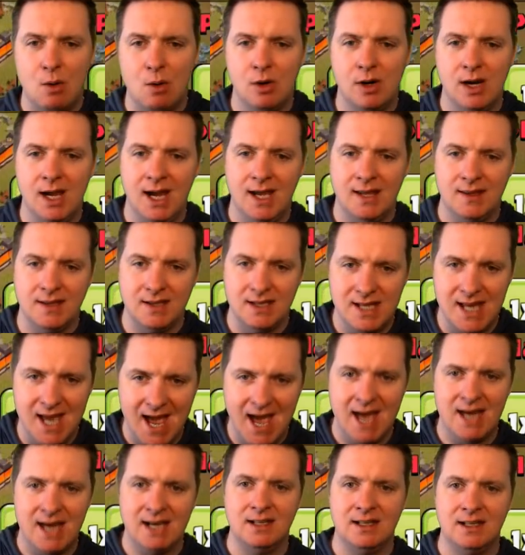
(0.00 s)
and the
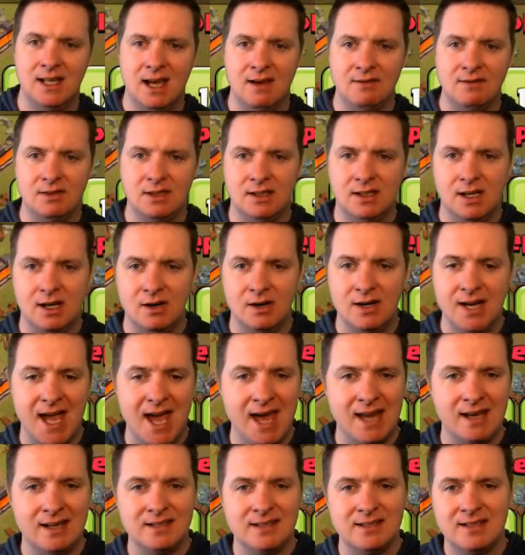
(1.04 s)
cannon left in there.
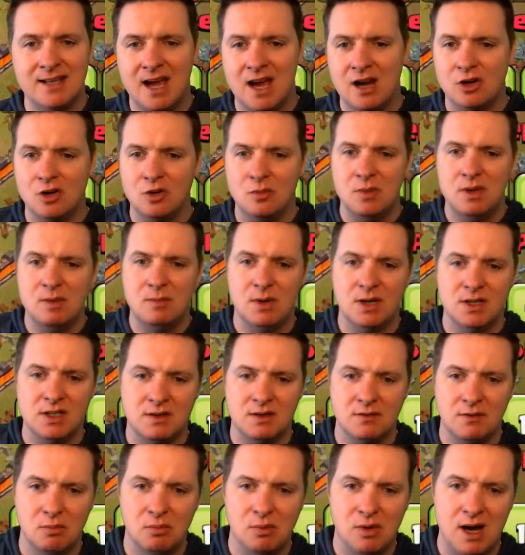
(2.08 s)
Cannon's not going to be much
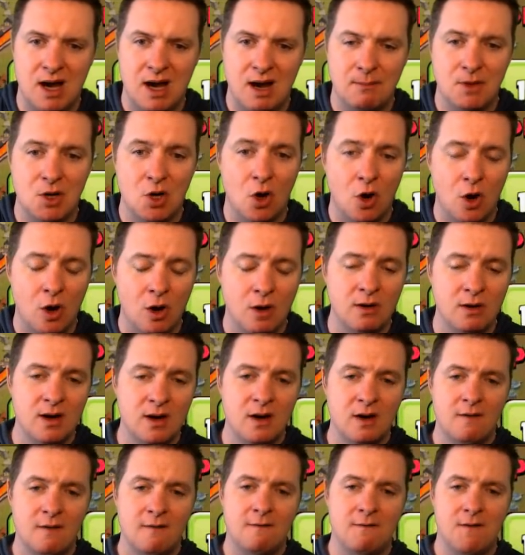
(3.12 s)
of a problem at all.
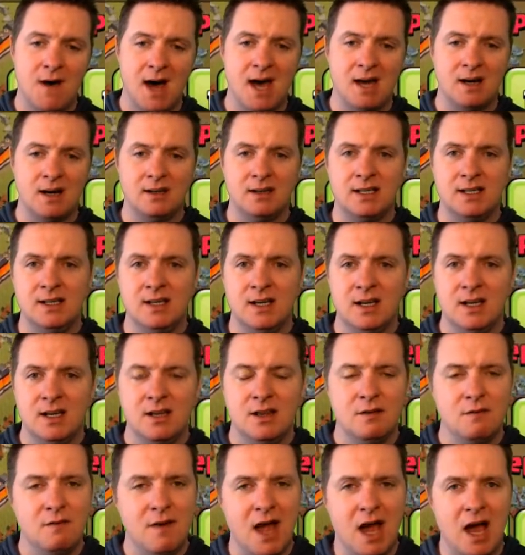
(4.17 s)
Finally,
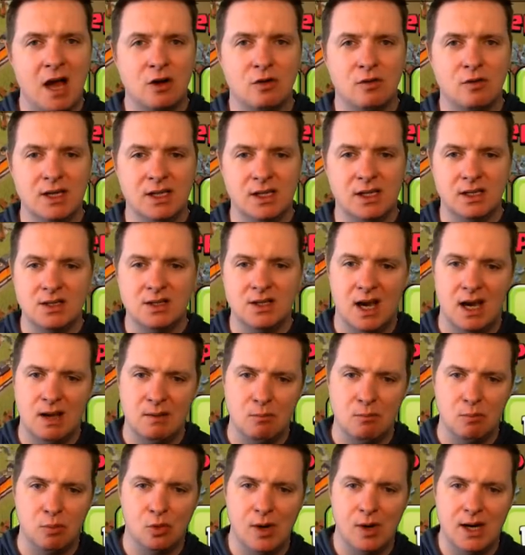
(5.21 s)
the Valkyrie and the
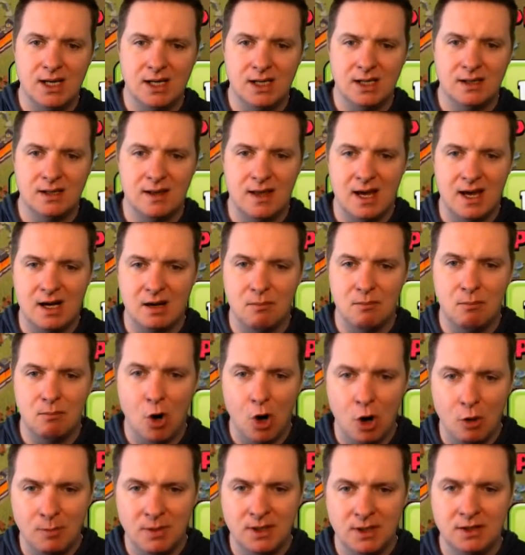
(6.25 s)
giant break into that
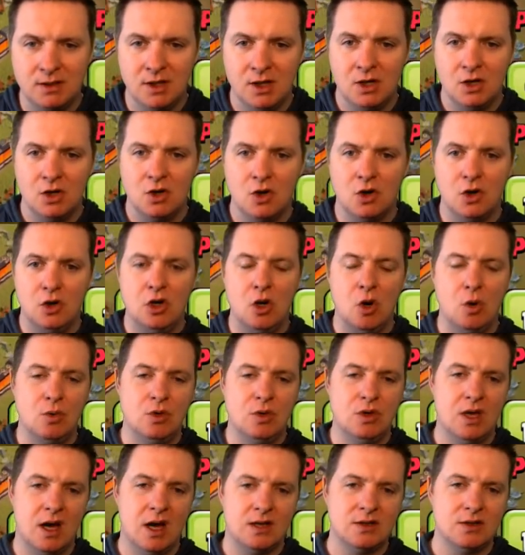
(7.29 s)
compartment. Going to go
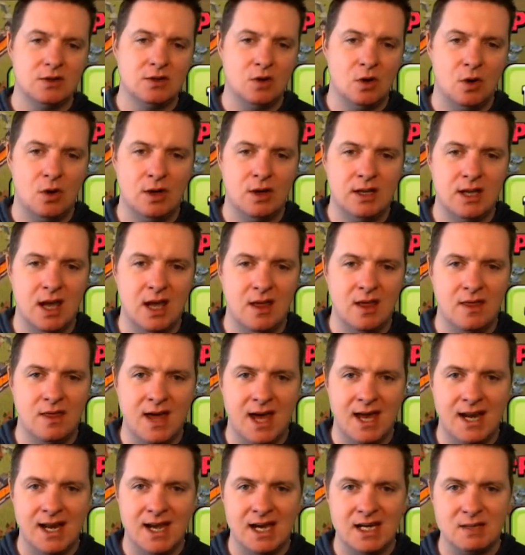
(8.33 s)
nuts on
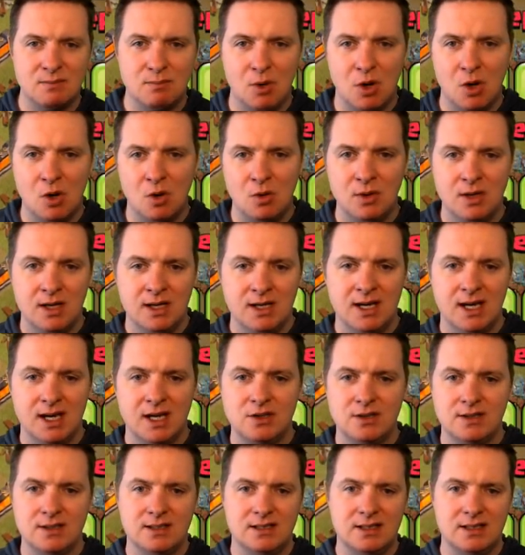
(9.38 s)
that Expo. As
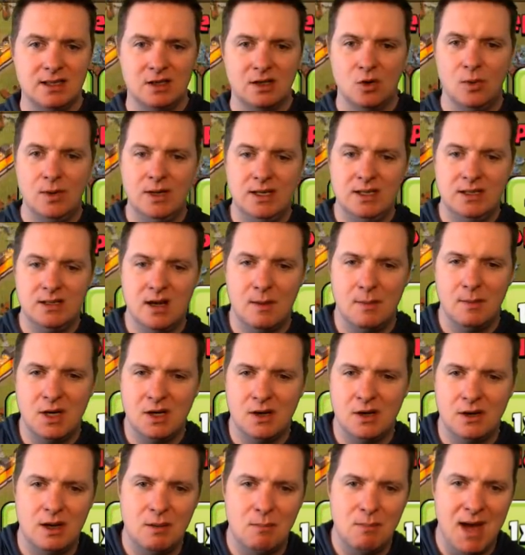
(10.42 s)
you can see, the queen's coming in
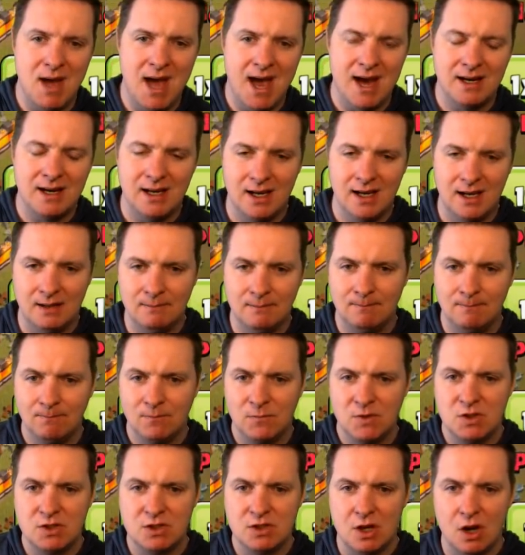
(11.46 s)
on the back end.
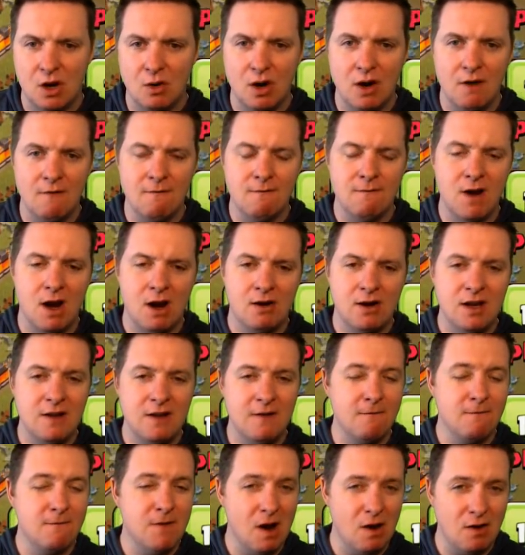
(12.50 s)
So a very,
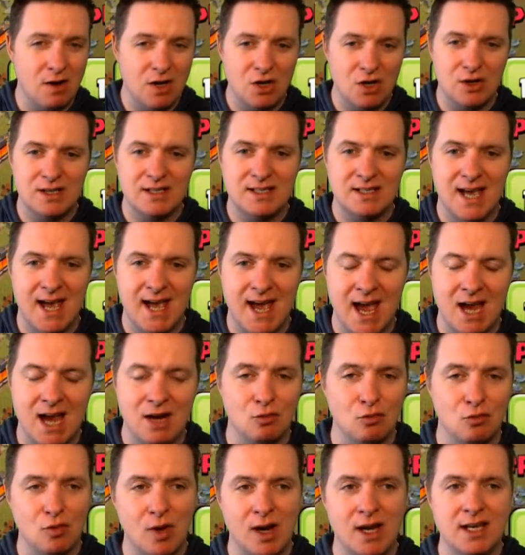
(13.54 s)
very good attack
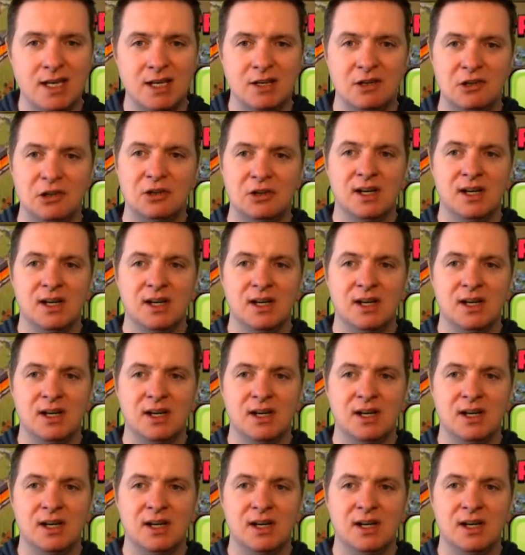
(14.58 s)
right here,